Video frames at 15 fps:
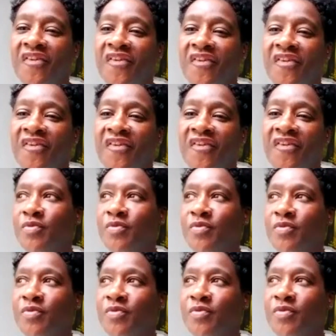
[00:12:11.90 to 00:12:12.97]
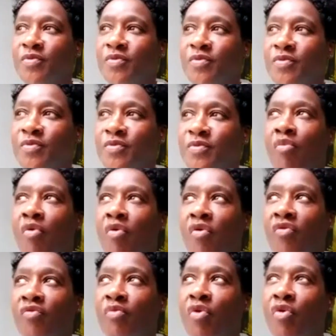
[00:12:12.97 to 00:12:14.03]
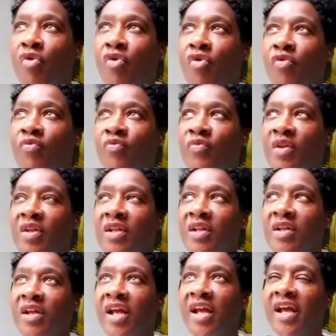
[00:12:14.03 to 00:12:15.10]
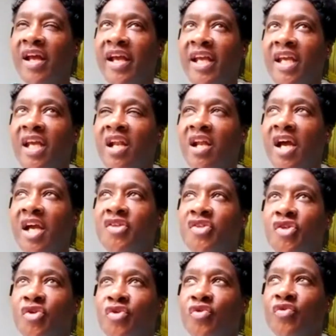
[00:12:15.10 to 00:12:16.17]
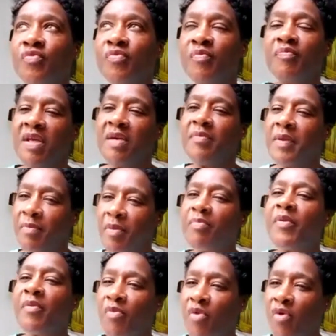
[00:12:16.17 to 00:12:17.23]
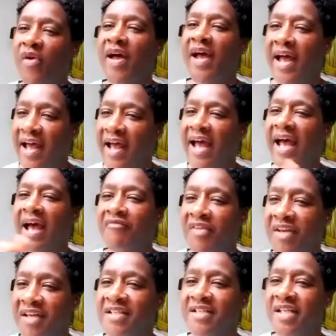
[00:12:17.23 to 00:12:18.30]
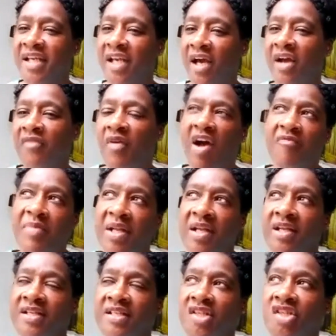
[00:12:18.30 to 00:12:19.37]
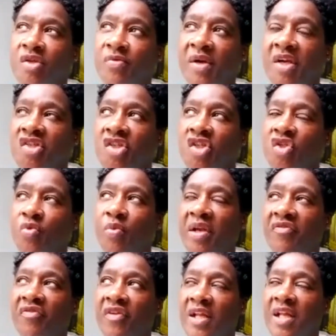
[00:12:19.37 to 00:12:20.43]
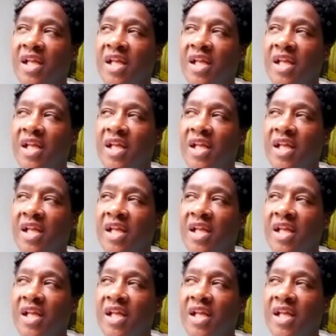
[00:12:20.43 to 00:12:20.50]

doulas will be more inclined to be a bit more advocacy. I've been in situations with